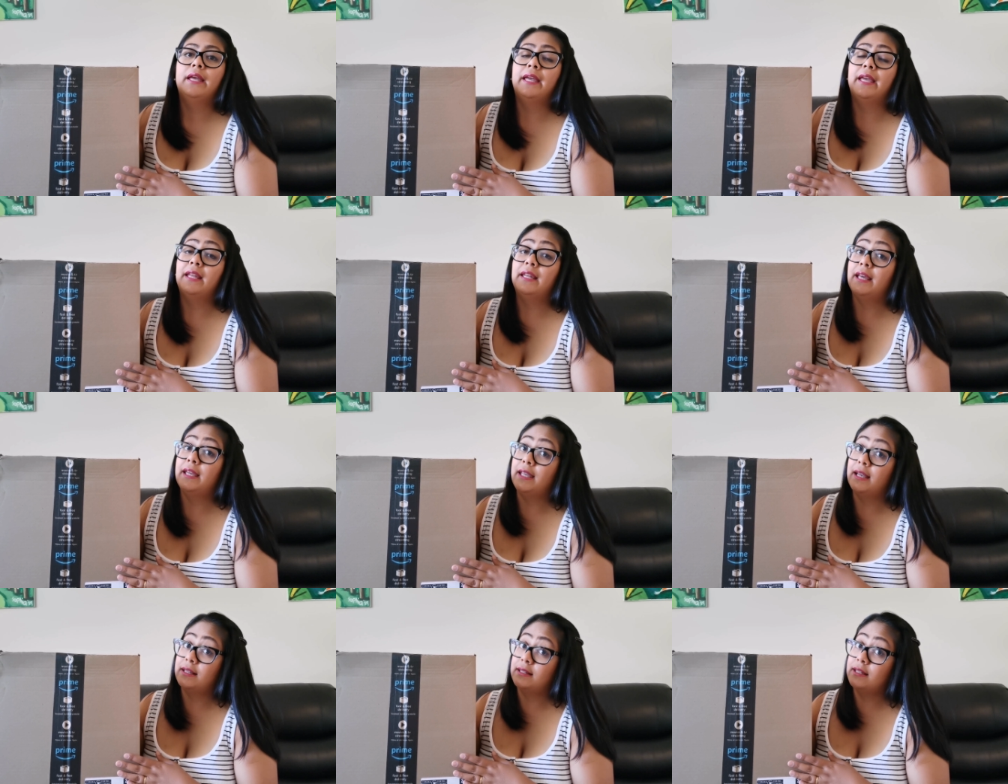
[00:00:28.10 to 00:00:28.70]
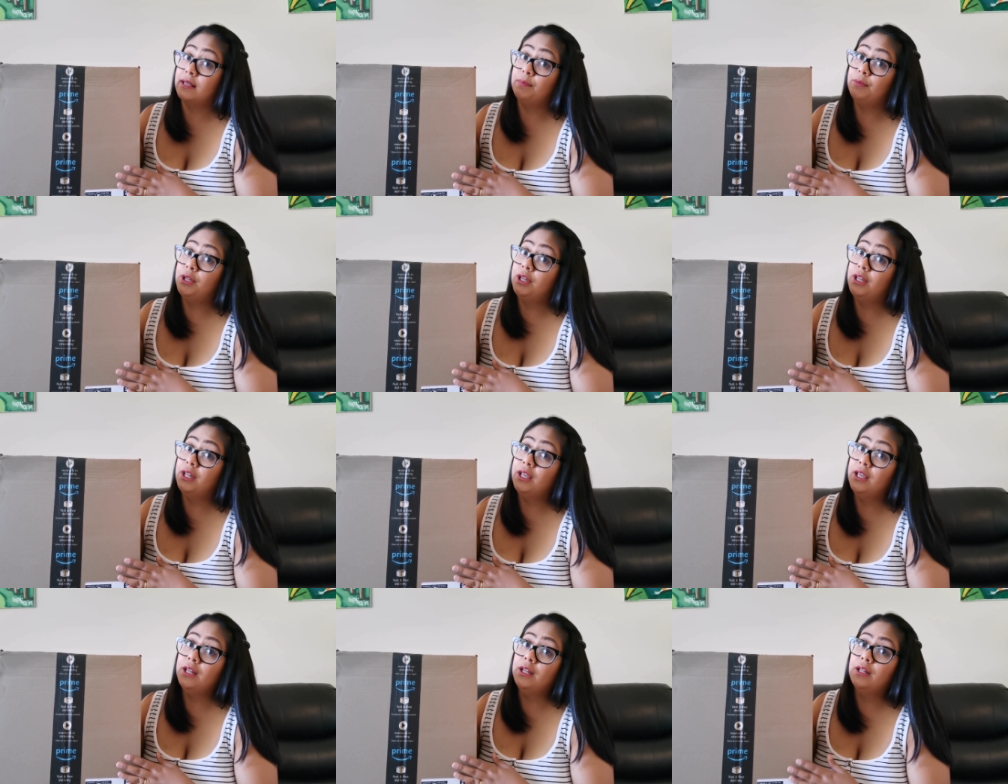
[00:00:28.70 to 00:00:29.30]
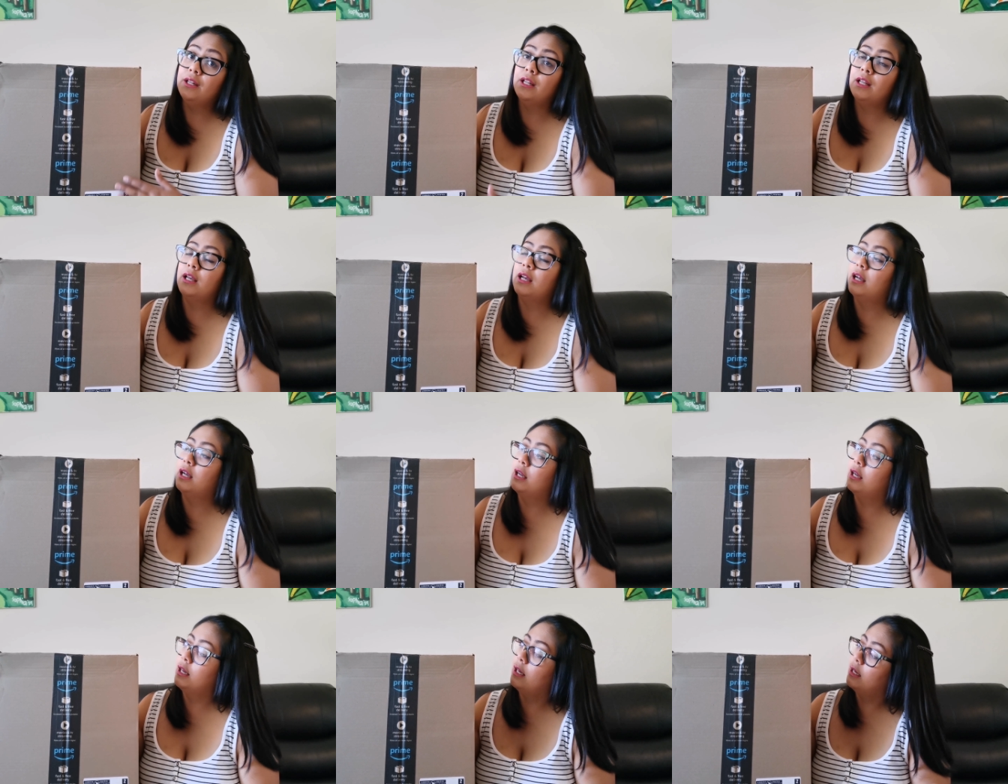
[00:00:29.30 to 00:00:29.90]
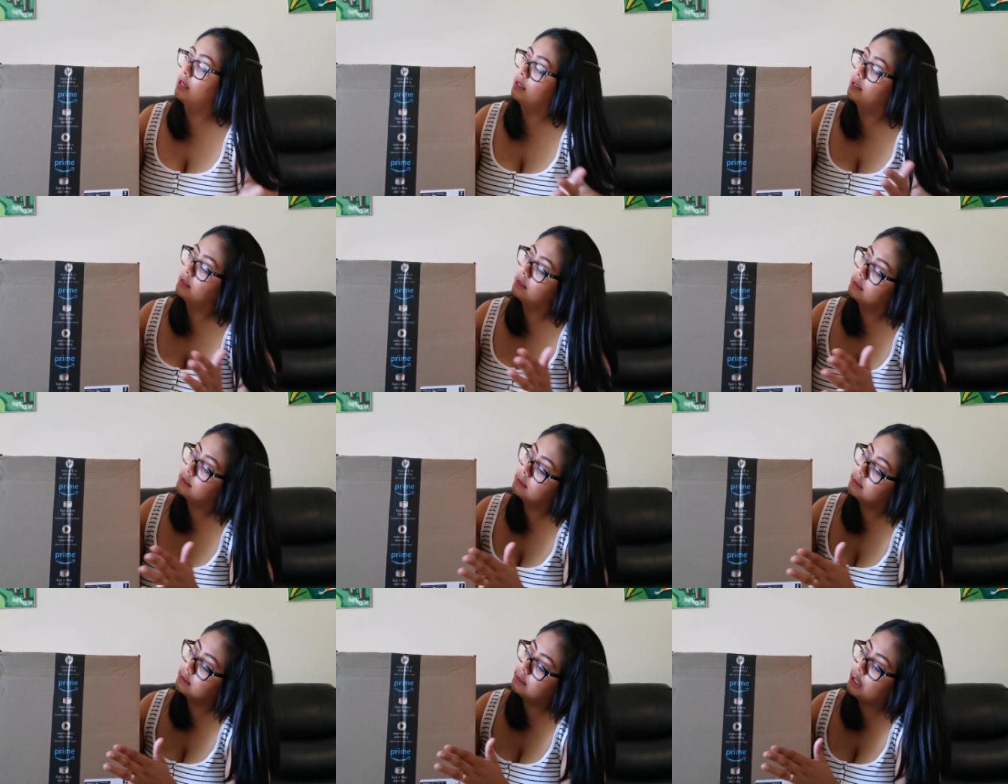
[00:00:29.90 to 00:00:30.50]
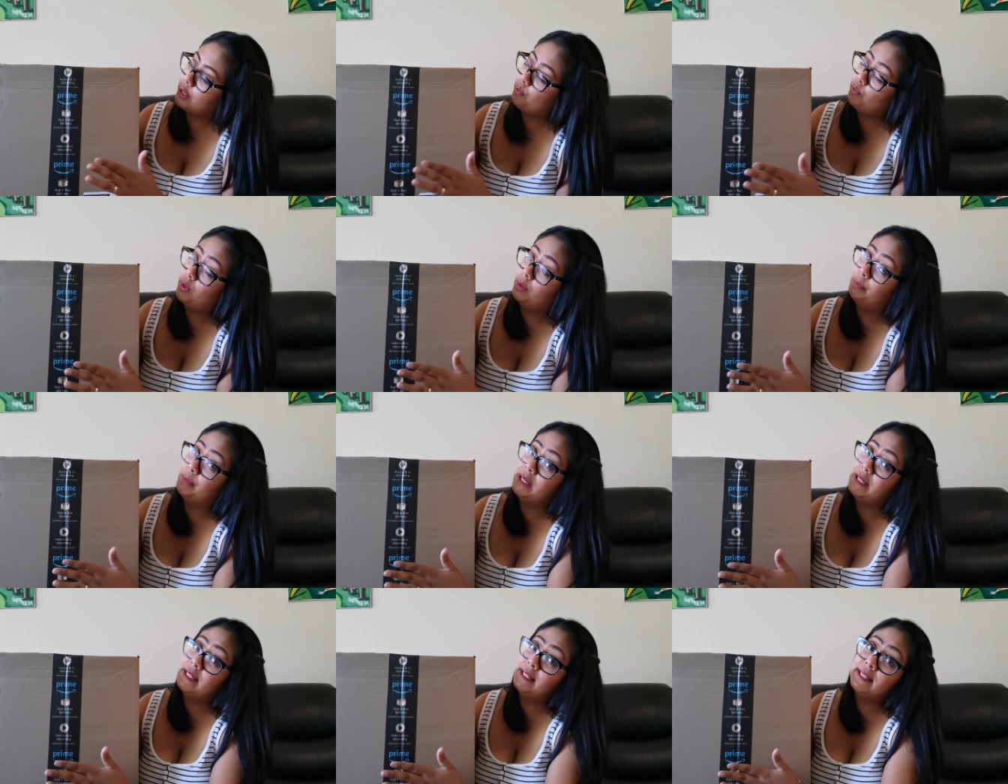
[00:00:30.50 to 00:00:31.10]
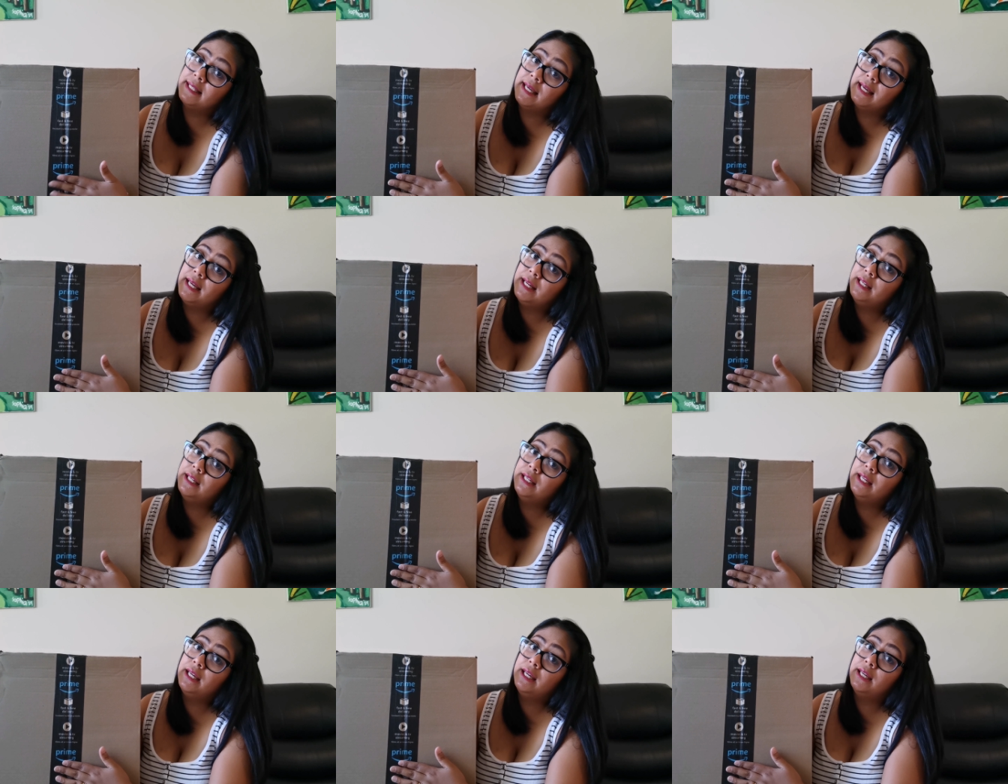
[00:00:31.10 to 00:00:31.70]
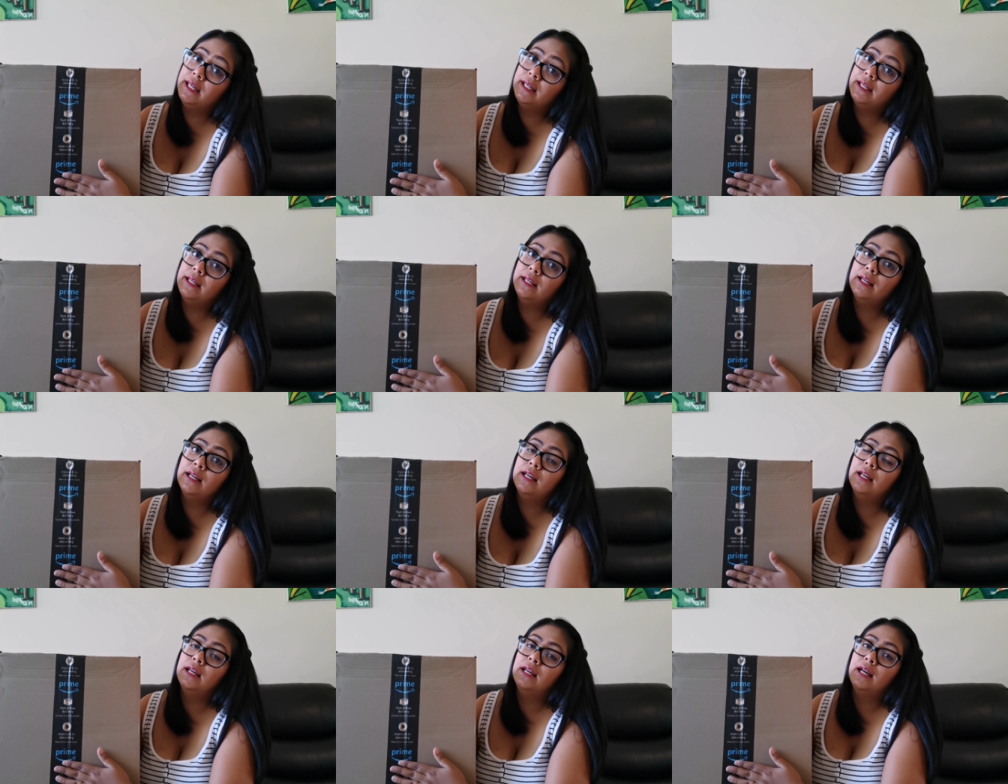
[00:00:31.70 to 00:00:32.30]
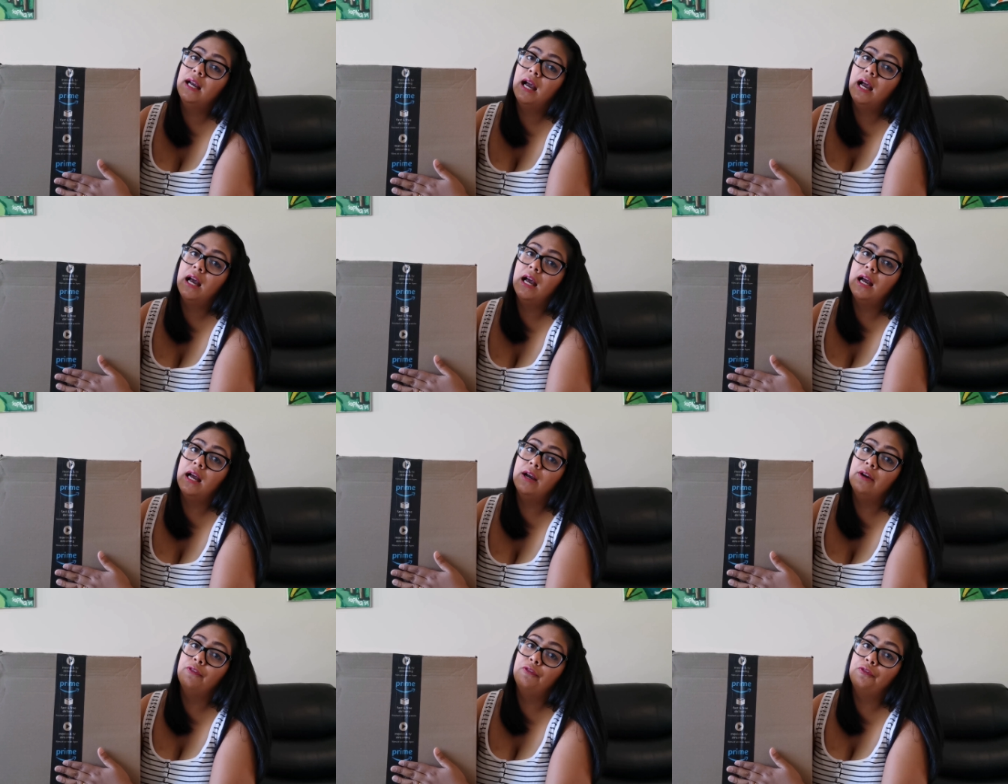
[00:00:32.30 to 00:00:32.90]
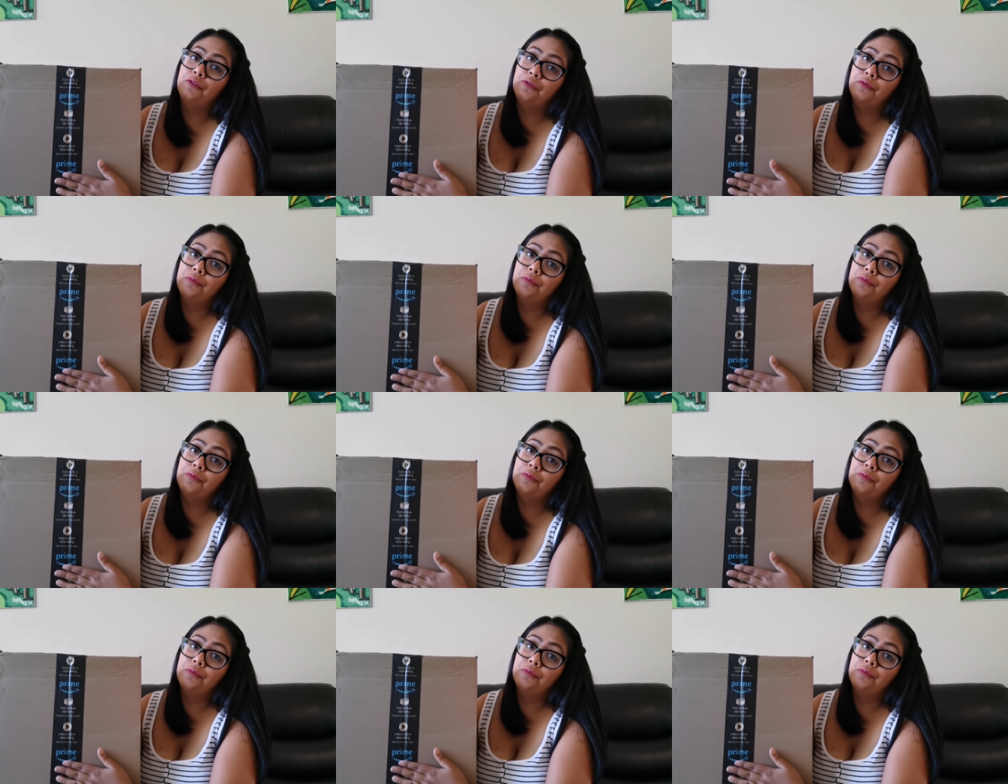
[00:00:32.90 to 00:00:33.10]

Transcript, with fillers: and I accepted it. Uh, they will be sending uh,